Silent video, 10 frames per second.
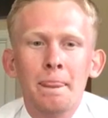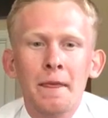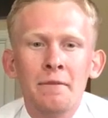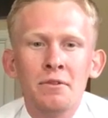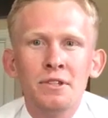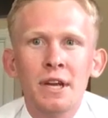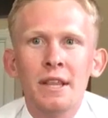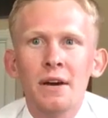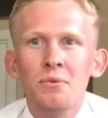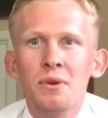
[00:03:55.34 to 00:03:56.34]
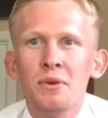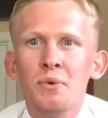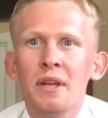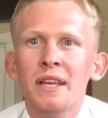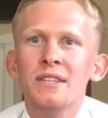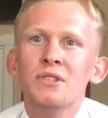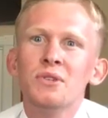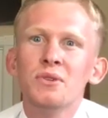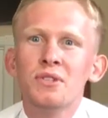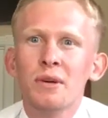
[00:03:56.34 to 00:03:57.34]
Every day that we went
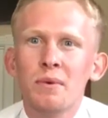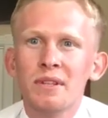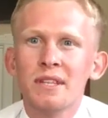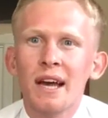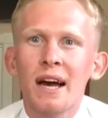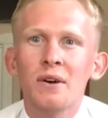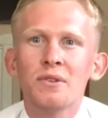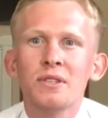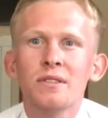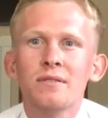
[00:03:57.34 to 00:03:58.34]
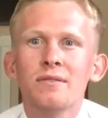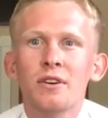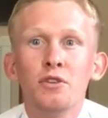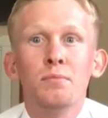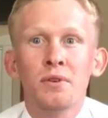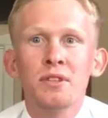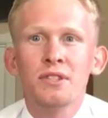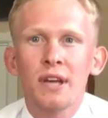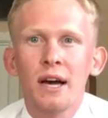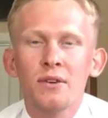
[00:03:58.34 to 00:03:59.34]
into someone's house, a new
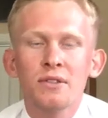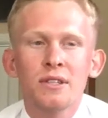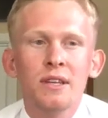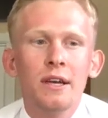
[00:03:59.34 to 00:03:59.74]
person's house,